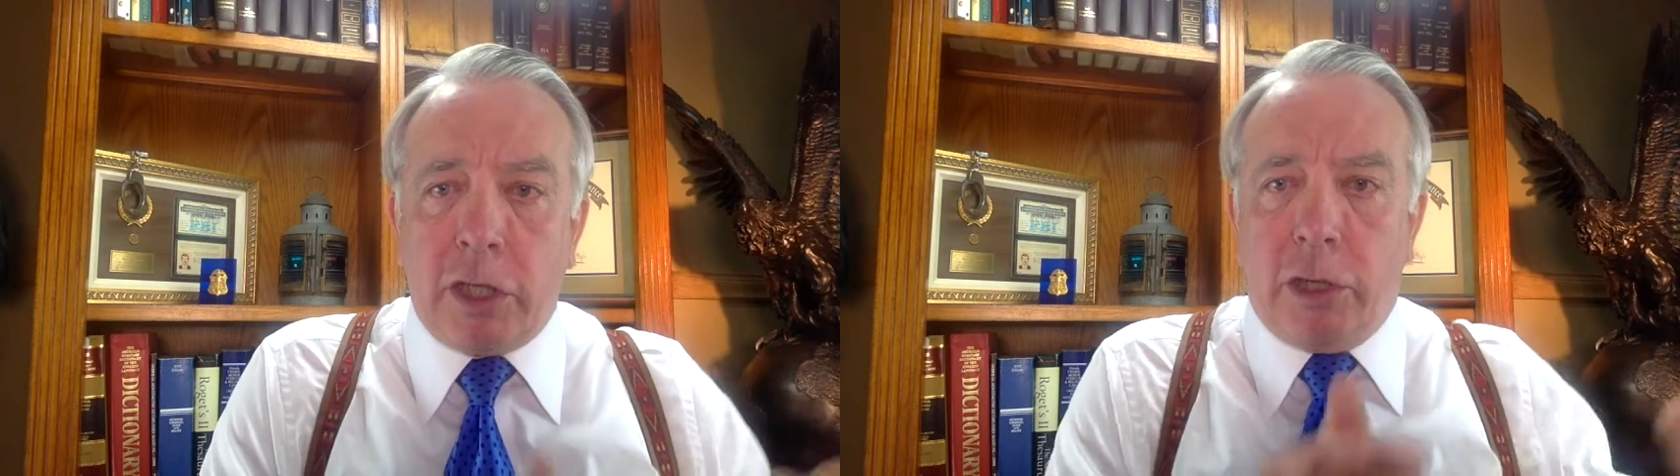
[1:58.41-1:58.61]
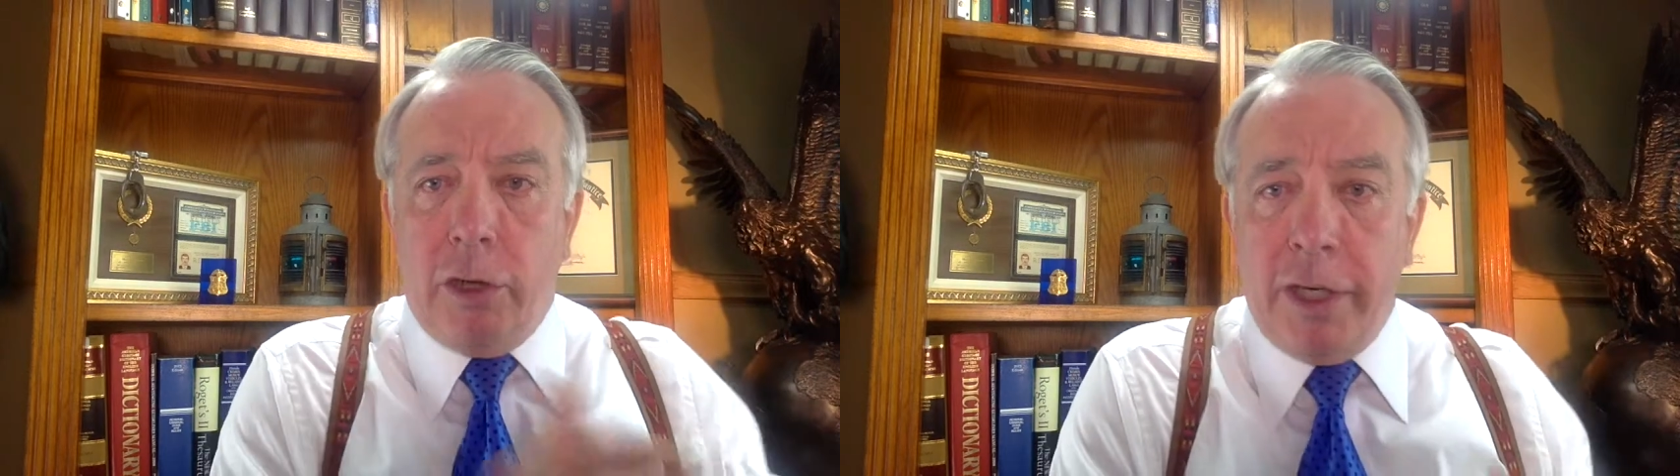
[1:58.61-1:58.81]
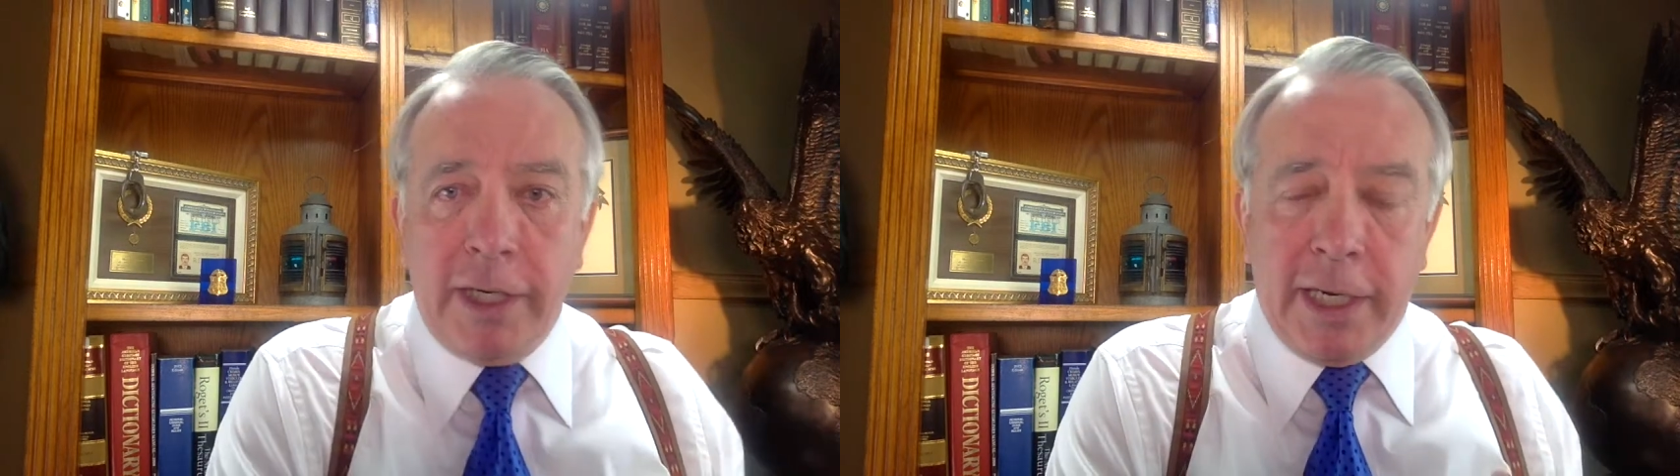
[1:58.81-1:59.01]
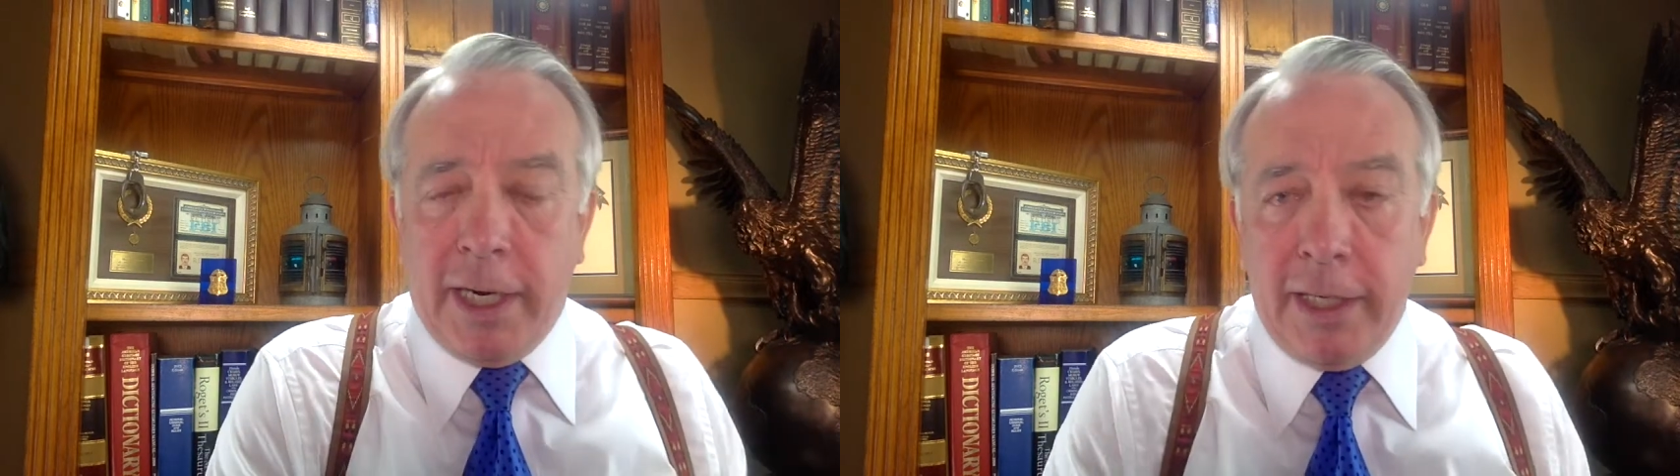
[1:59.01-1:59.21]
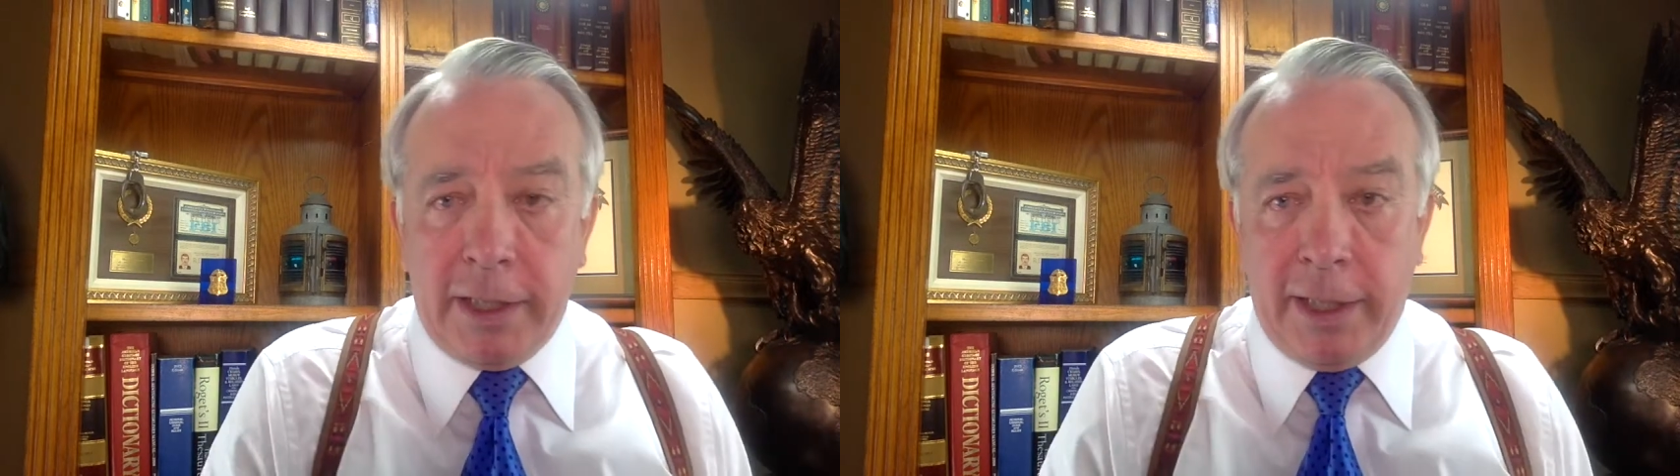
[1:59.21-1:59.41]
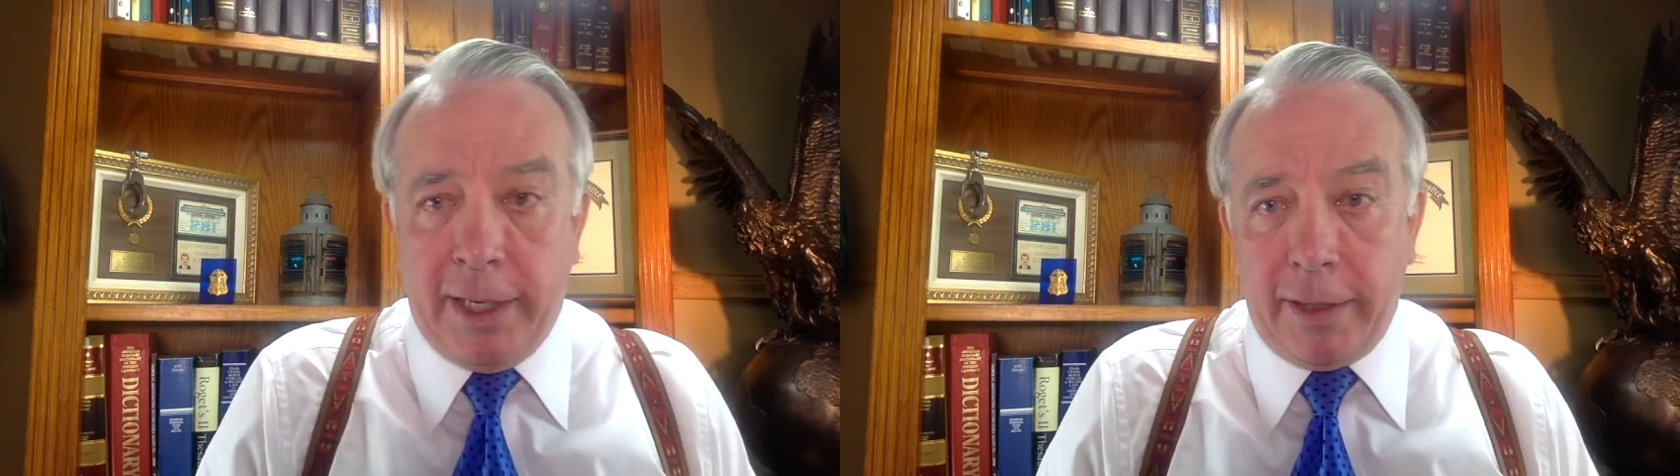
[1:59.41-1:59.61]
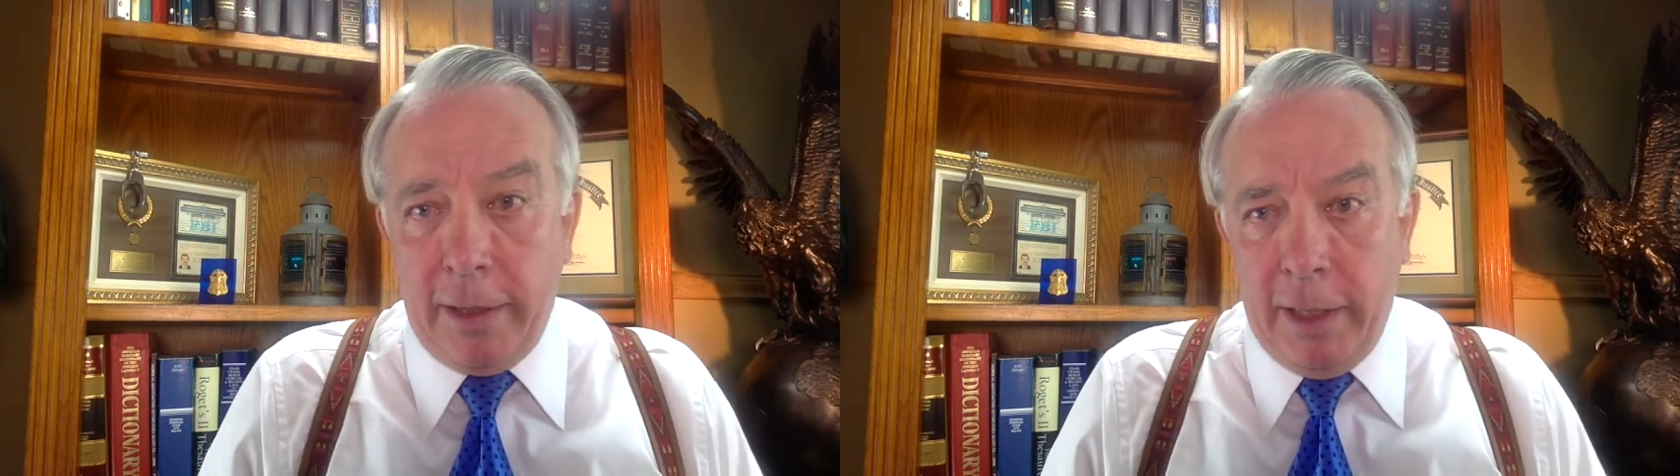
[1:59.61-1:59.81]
current content,